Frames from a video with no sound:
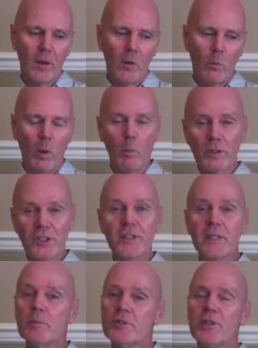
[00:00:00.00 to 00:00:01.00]
well, what she
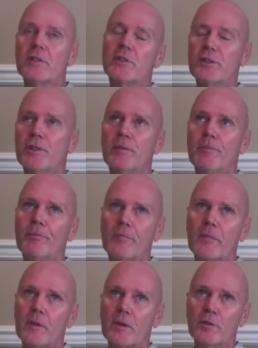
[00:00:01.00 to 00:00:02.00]
did was she
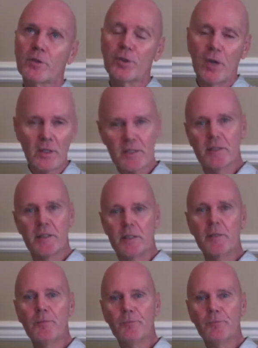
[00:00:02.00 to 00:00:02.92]
contrasted